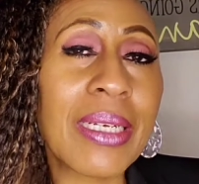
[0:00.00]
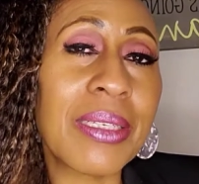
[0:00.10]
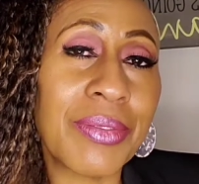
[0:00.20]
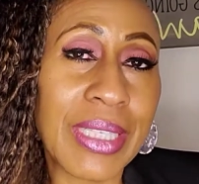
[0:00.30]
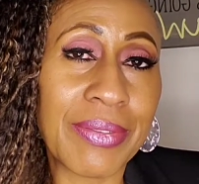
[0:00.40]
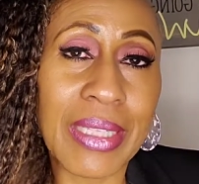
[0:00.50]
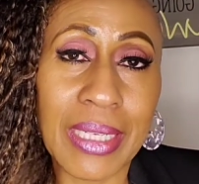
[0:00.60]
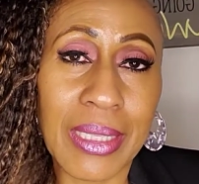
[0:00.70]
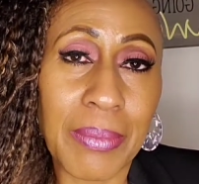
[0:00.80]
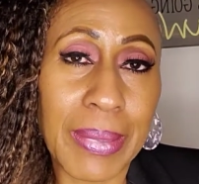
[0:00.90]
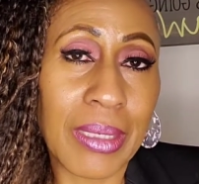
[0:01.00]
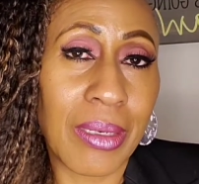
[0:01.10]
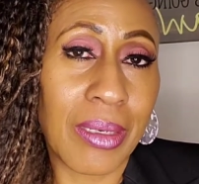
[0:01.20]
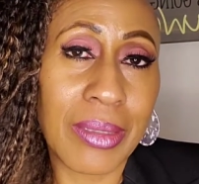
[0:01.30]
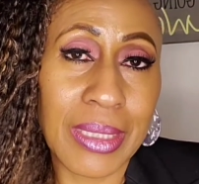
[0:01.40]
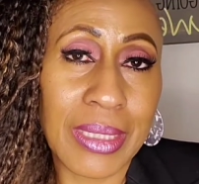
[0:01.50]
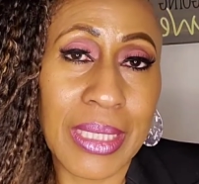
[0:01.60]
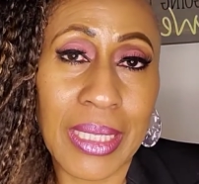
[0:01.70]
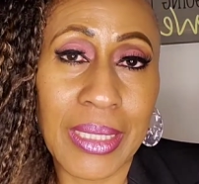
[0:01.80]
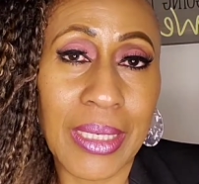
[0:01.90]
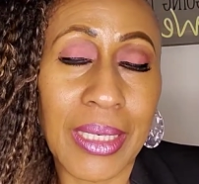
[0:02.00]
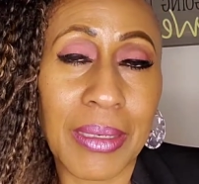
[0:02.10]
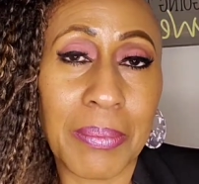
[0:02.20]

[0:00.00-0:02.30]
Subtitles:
have left that clip out altogether,